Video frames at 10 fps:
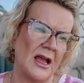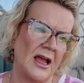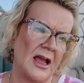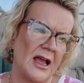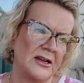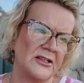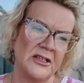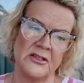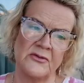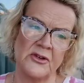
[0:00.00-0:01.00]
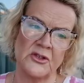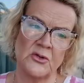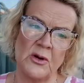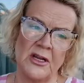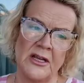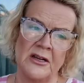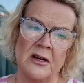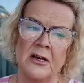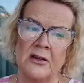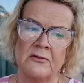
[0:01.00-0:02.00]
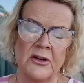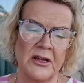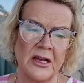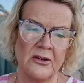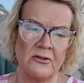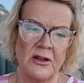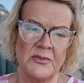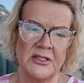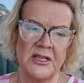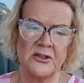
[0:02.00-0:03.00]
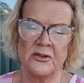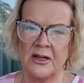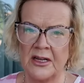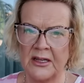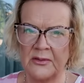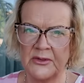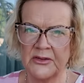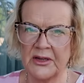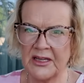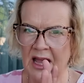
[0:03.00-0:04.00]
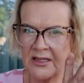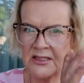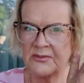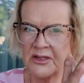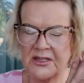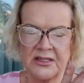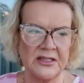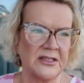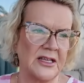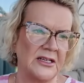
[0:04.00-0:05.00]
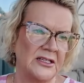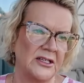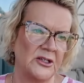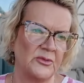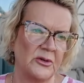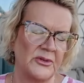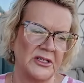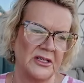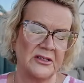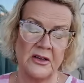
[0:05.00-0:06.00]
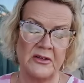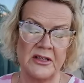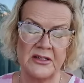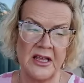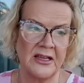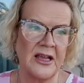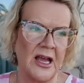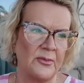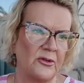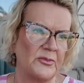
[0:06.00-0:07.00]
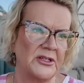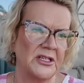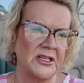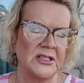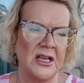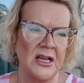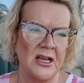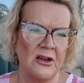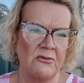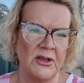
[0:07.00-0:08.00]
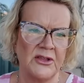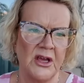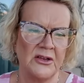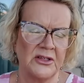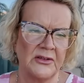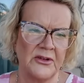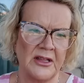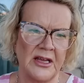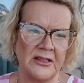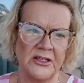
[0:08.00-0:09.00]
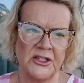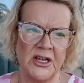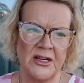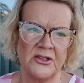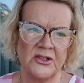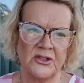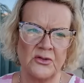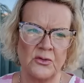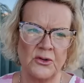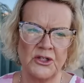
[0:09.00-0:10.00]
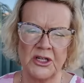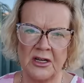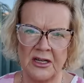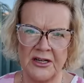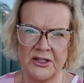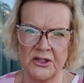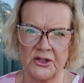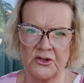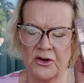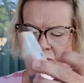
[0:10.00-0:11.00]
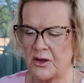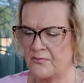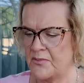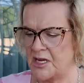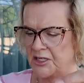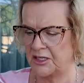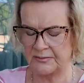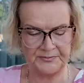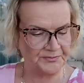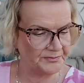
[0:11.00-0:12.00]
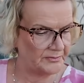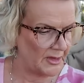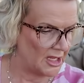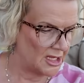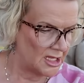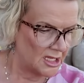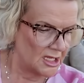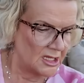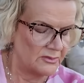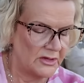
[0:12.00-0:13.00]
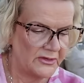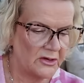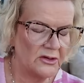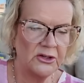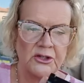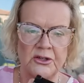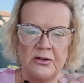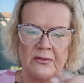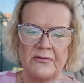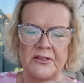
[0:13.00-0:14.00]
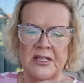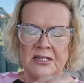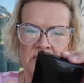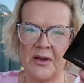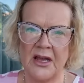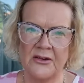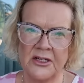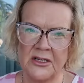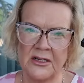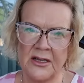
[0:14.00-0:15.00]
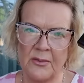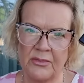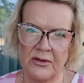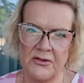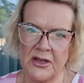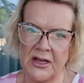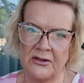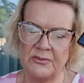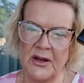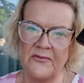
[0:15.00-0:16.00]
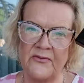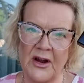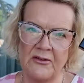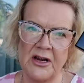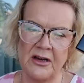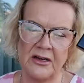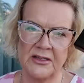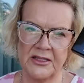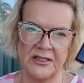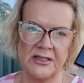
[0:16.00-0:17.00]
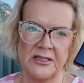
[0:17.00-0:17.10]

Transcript: And these have got squalane, hyaluronic and grapeseed oil in them. So again, some nice skincare properties with those. And I've that in the shade Scorched Light Stroke Medium. Moving on to setting powder, I broke out my very last, this is